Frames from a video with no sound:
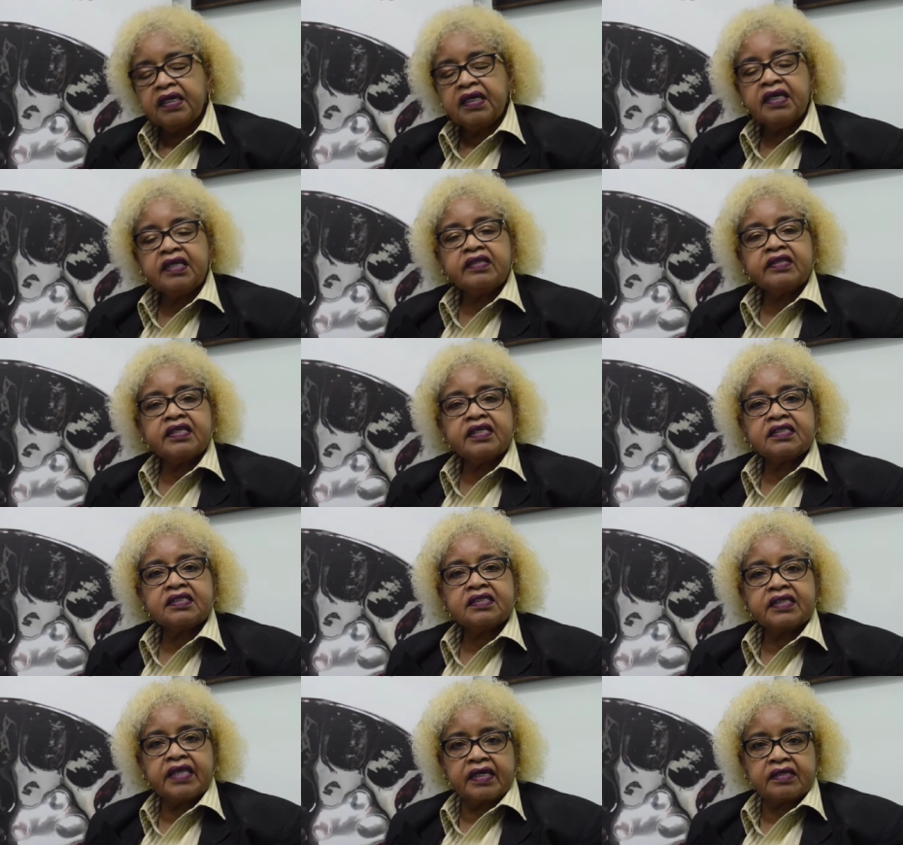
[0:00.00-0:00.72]
In
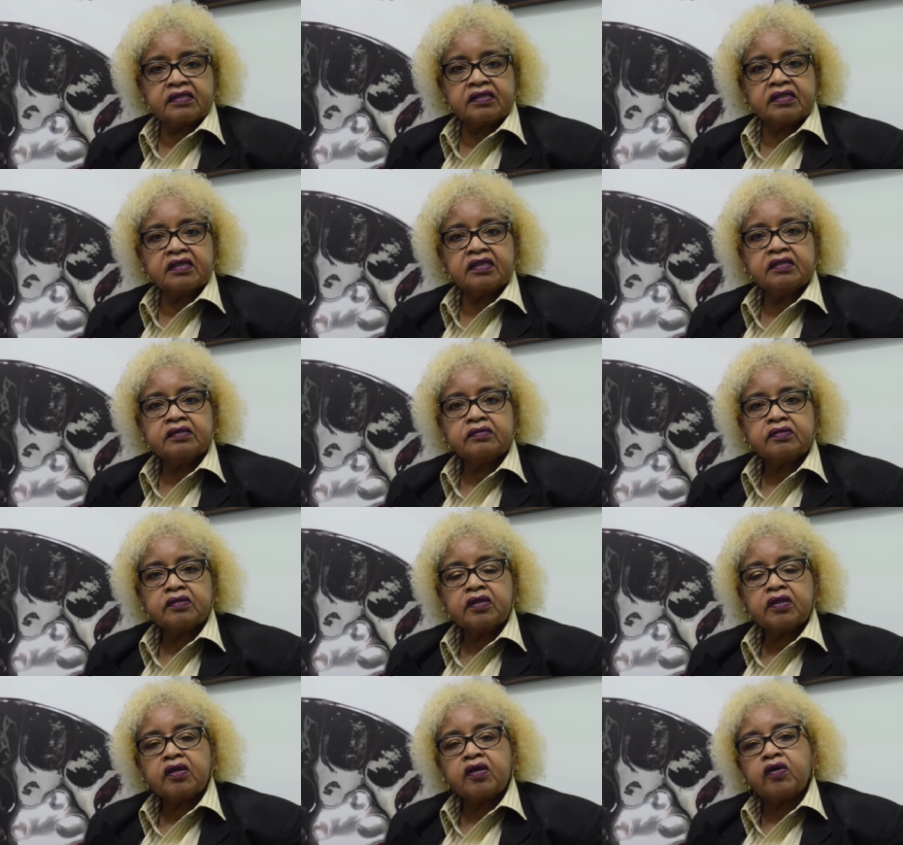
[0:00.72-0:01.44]
this sector,
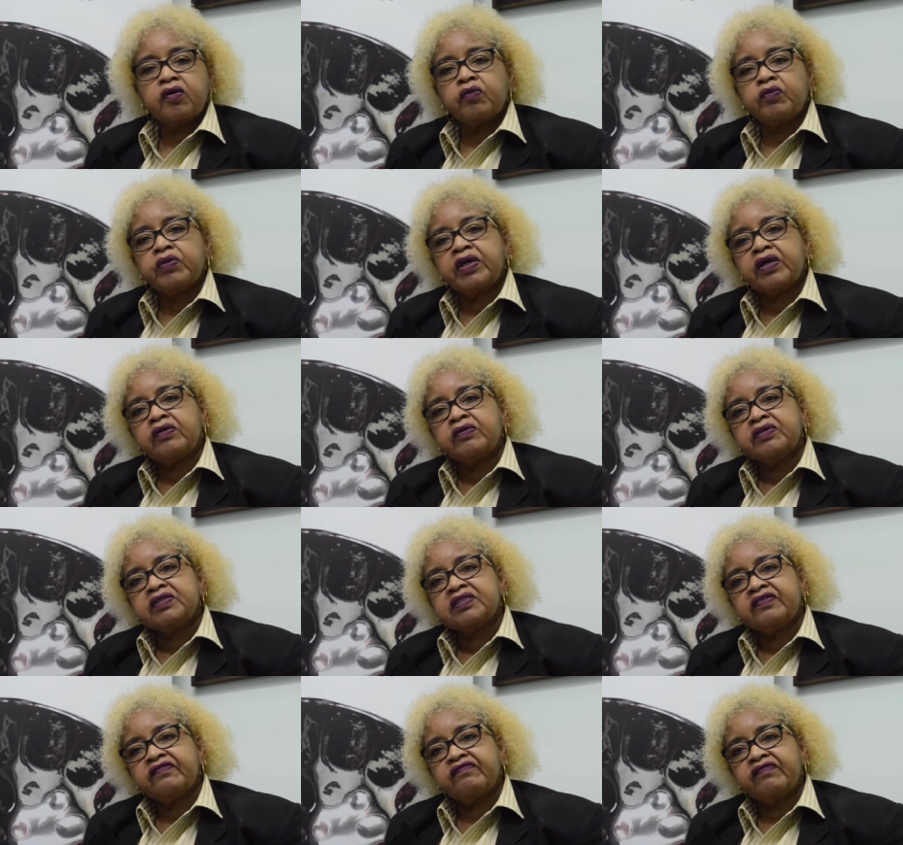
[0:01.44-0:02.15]
we are
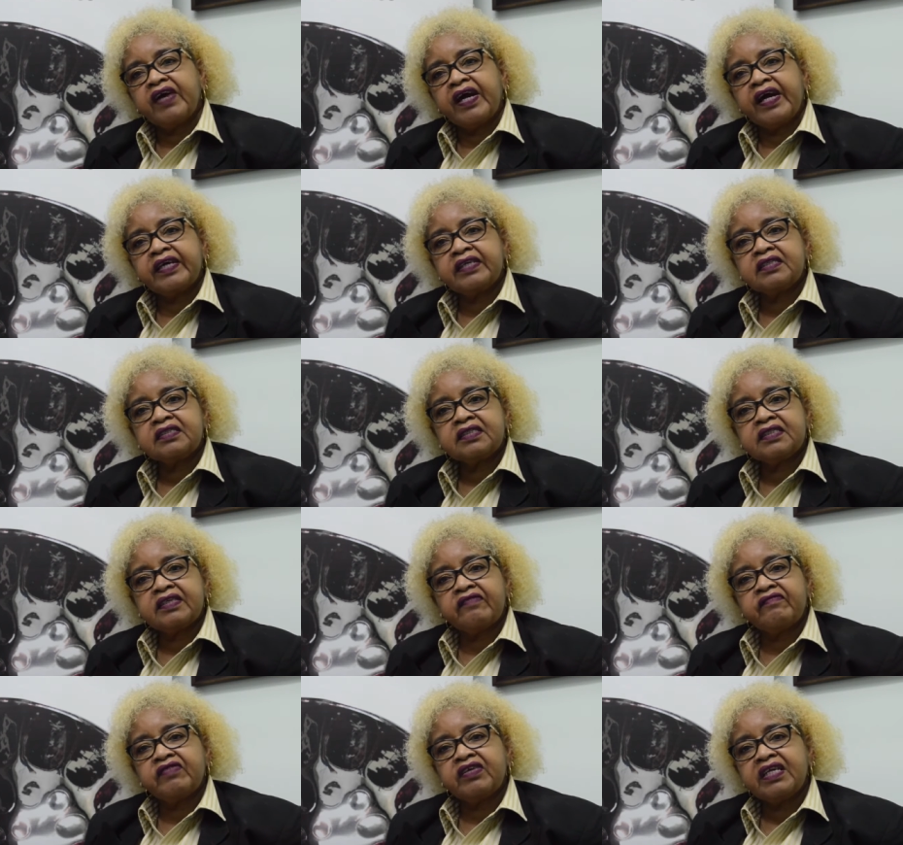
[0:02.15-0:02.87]
going to find
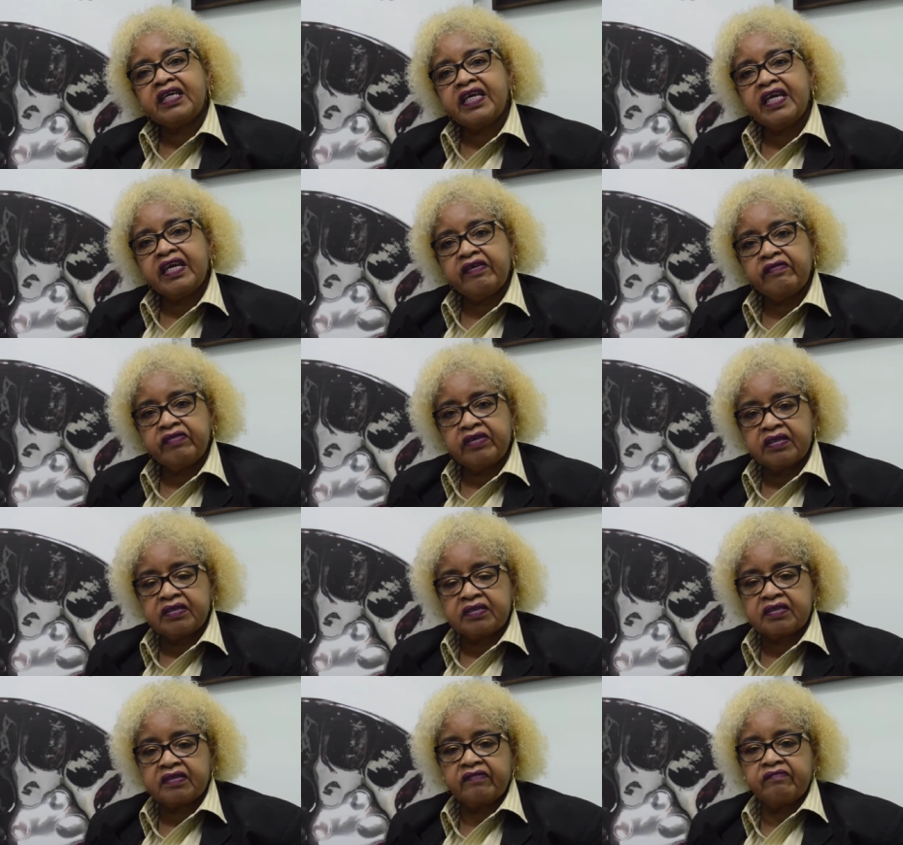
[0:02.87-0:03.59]
several
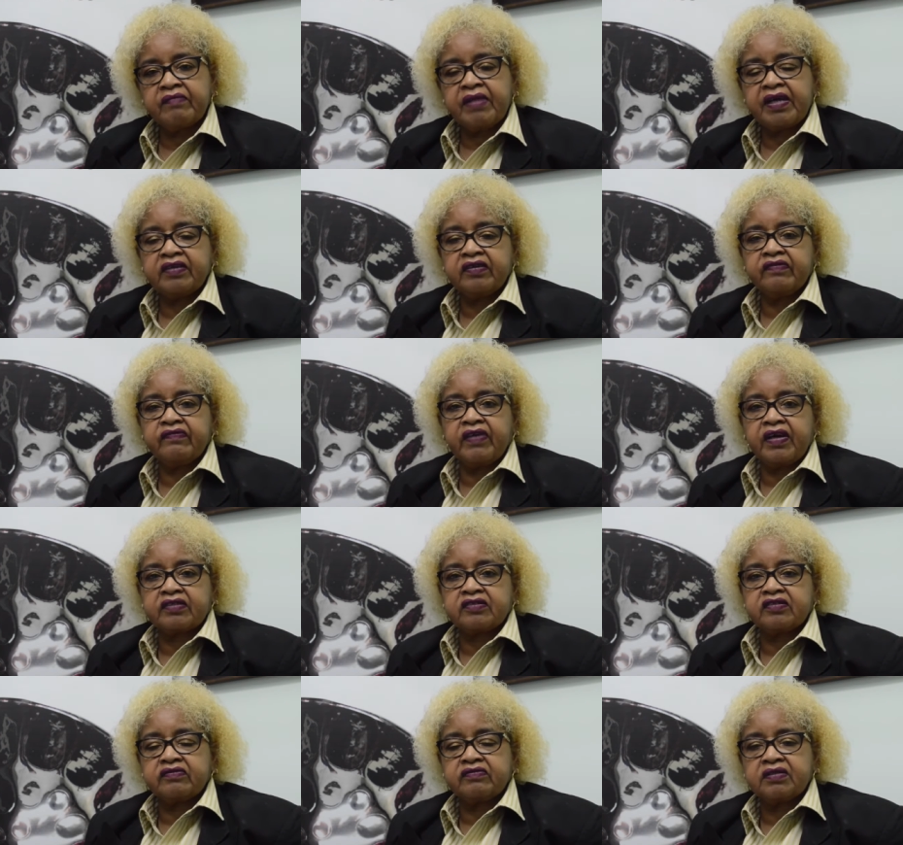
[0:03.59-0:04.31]
areas of
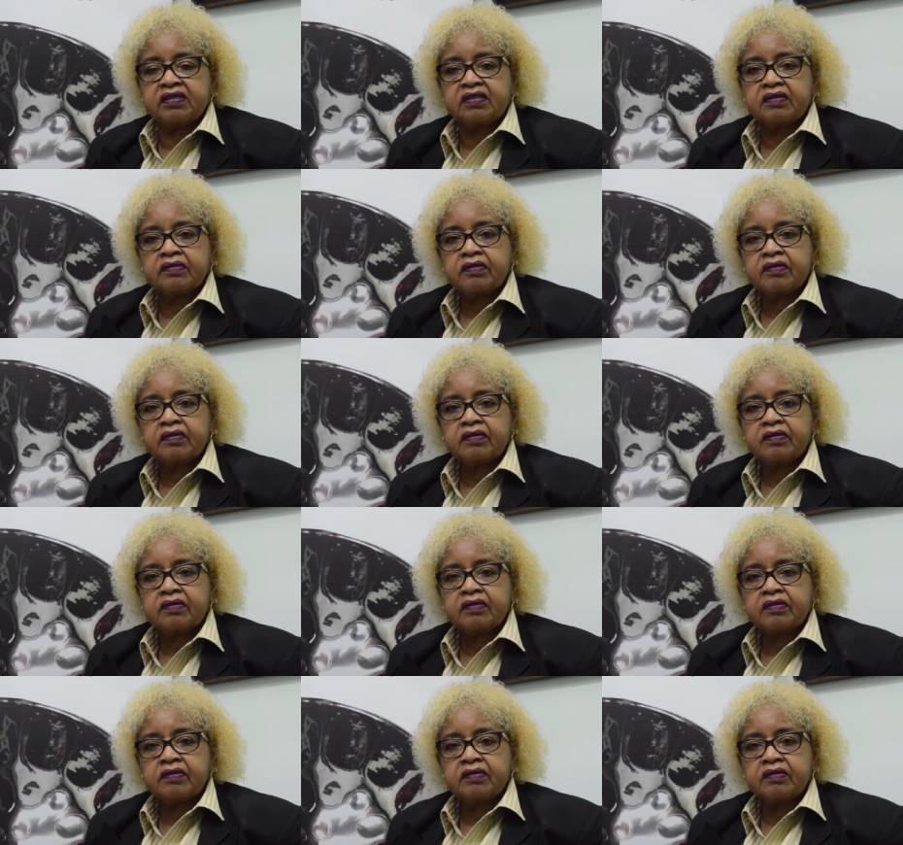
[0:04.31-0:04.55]
manufacturing.